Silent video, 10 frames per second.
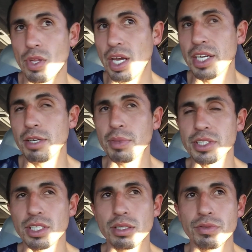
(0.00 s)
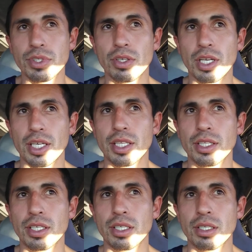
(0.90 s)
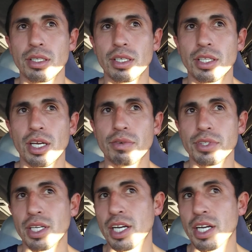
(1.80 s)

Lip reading: and in myself, like in the effort that